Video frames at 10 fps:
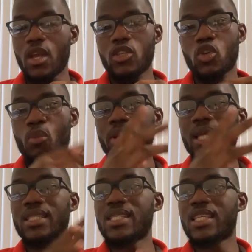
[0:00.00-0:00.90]
So but
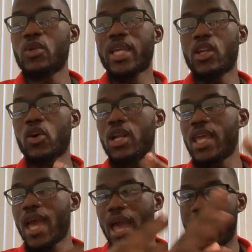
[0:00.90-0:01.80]
that is skill you can
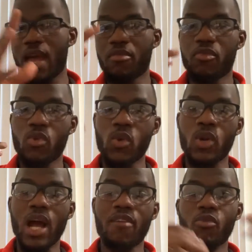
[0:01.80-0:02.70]
only have when you
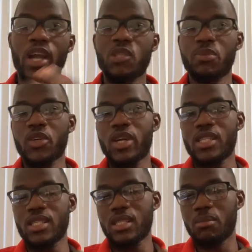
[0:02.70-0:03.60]
have more
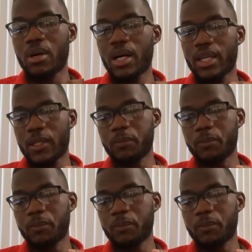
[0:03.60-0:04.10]
experience in the market.